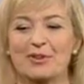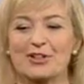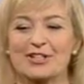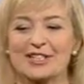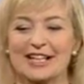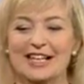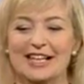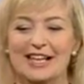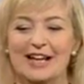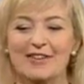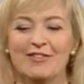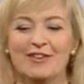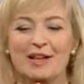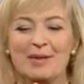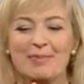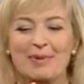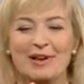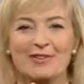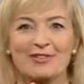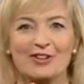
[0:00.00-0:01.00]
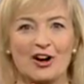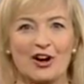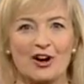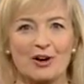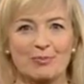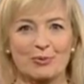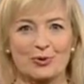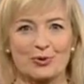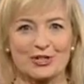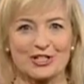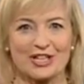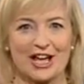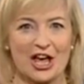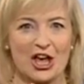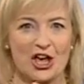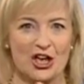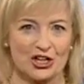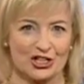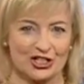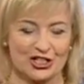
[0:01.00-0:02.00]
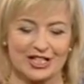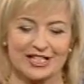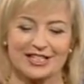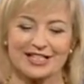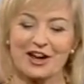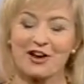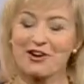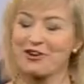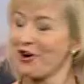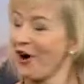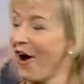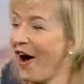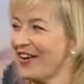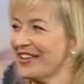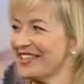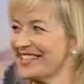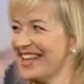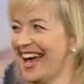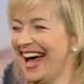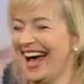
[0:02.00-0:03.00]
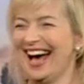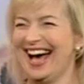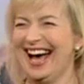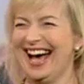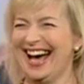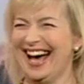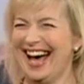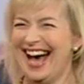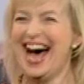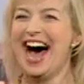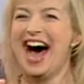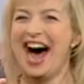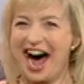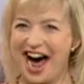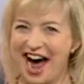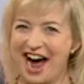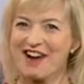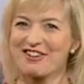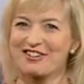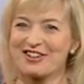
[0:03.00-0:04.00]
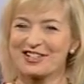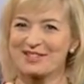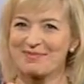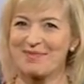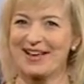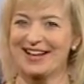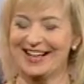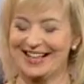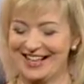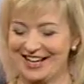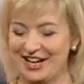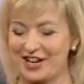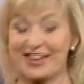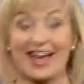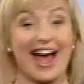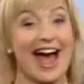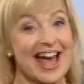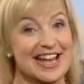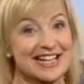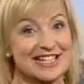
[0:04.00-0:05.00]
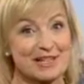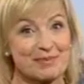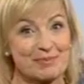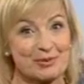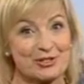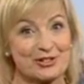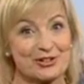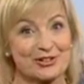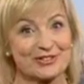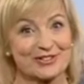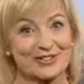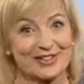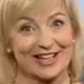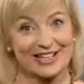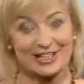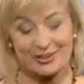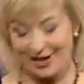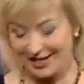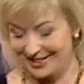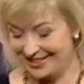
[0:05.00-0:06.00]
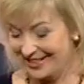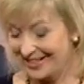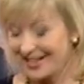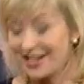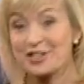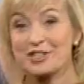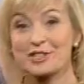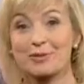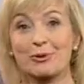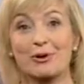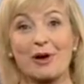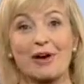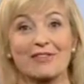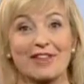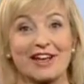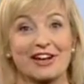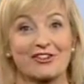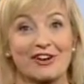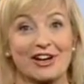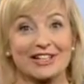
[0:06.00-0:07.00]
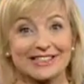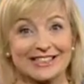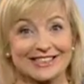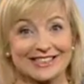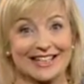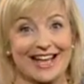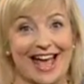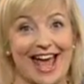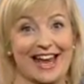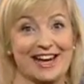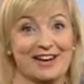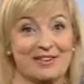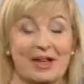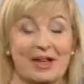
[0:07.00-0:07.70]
There's a lovely bit of cardboard just across my clicker that Andy put on. So thank you, Andy, so we don't have that crisis again.